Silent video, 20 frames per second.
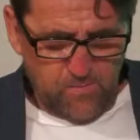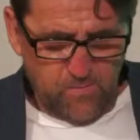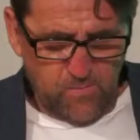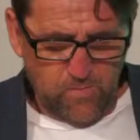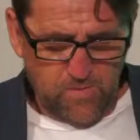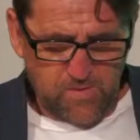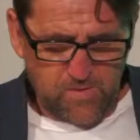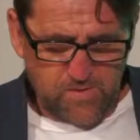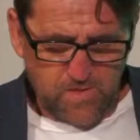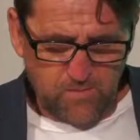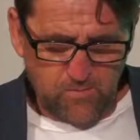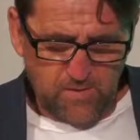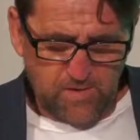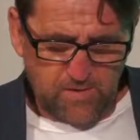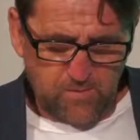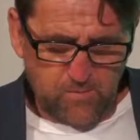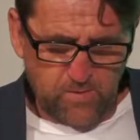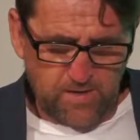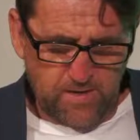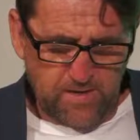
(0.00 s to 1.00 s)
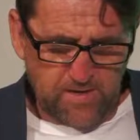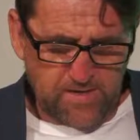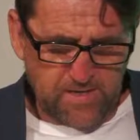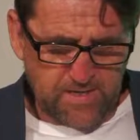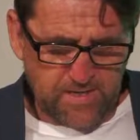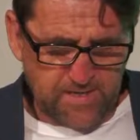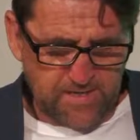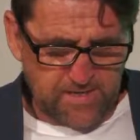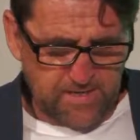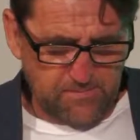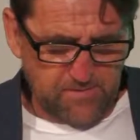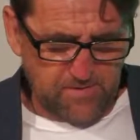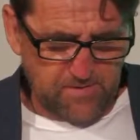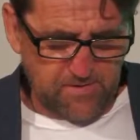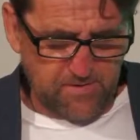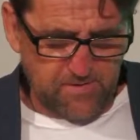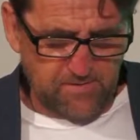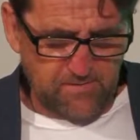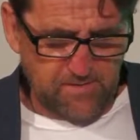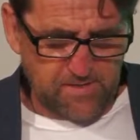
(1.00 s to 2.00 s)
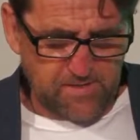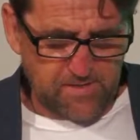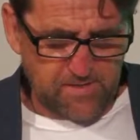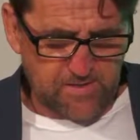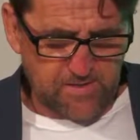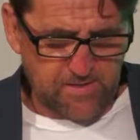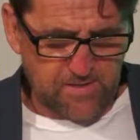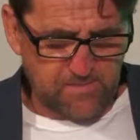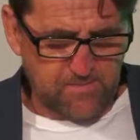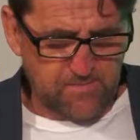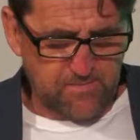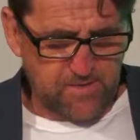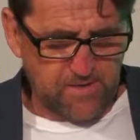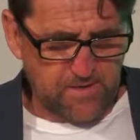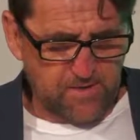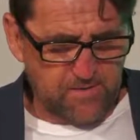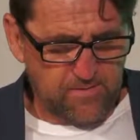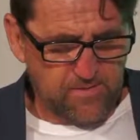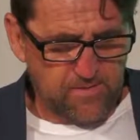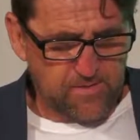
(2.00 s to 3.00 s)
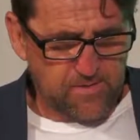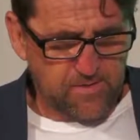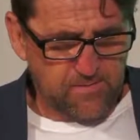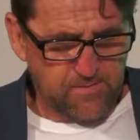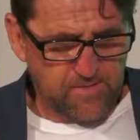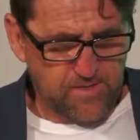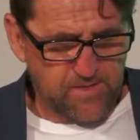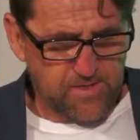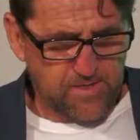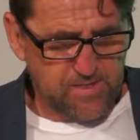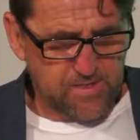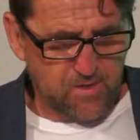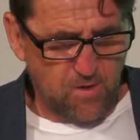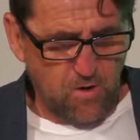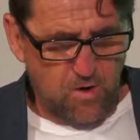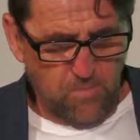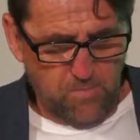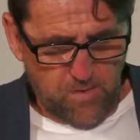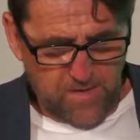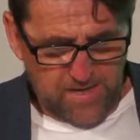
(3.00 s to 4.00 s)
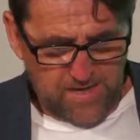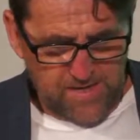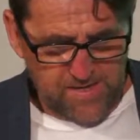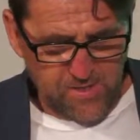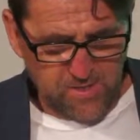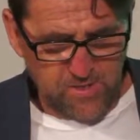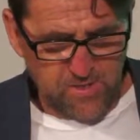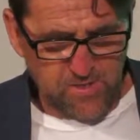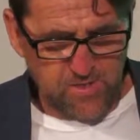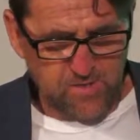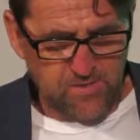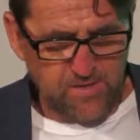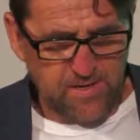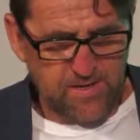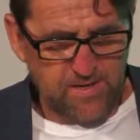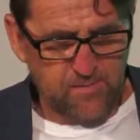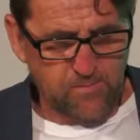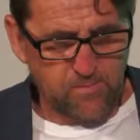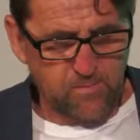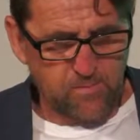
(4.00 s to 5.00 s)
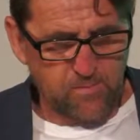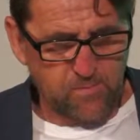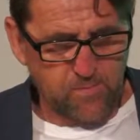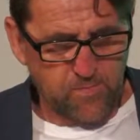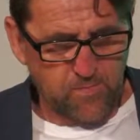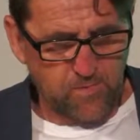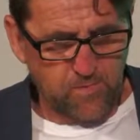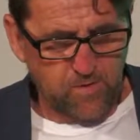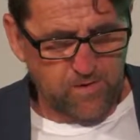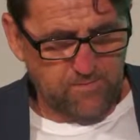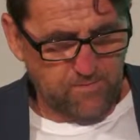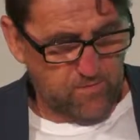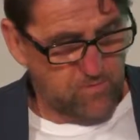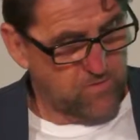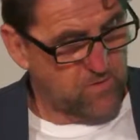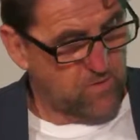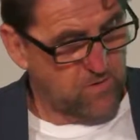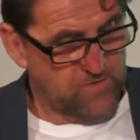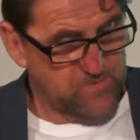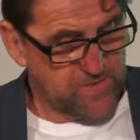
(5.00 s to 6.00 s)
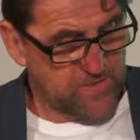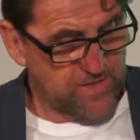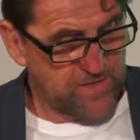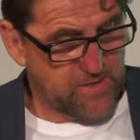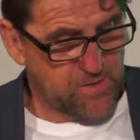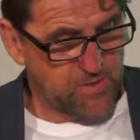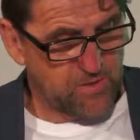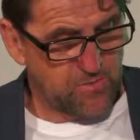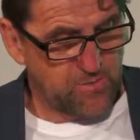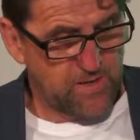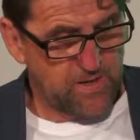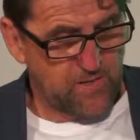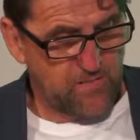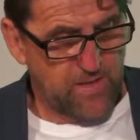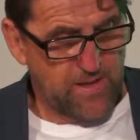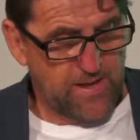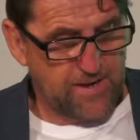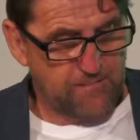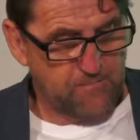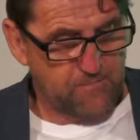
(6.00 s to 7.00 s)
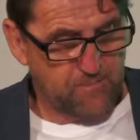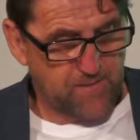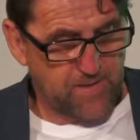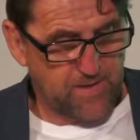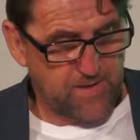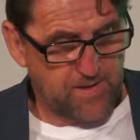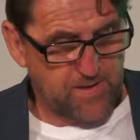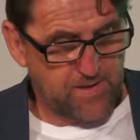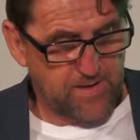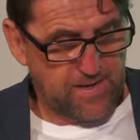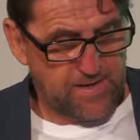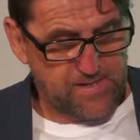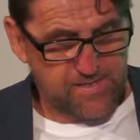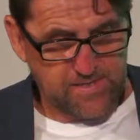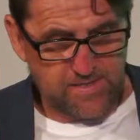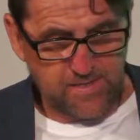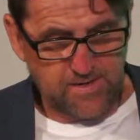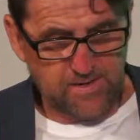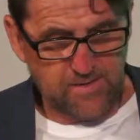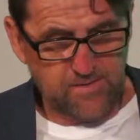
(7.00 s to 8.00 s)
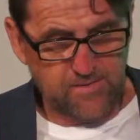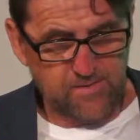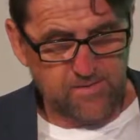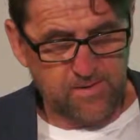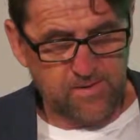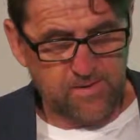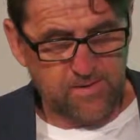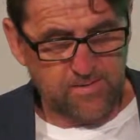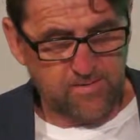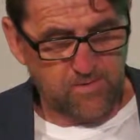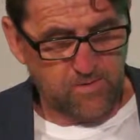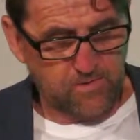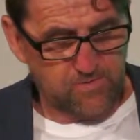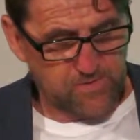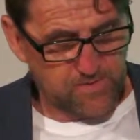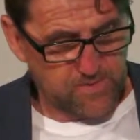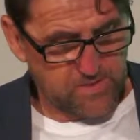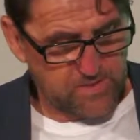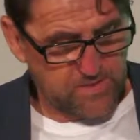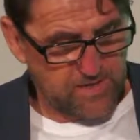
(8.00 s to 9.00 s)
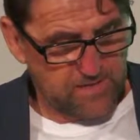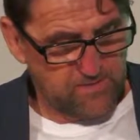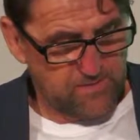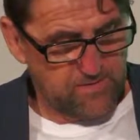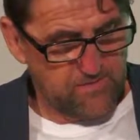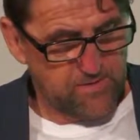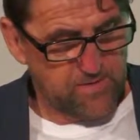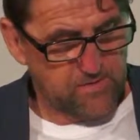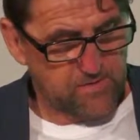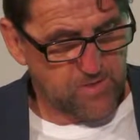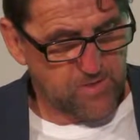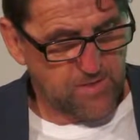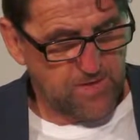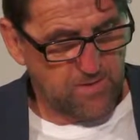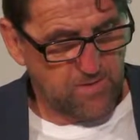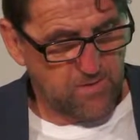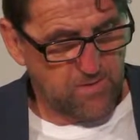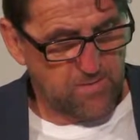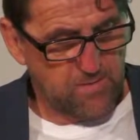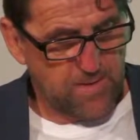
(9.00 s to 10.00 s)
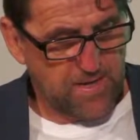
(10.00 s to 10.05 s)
So we're going to take a deeper dive into some of these obligations, and then we'll have a good conversation around that, ATO, Office of State Revenue, and so on.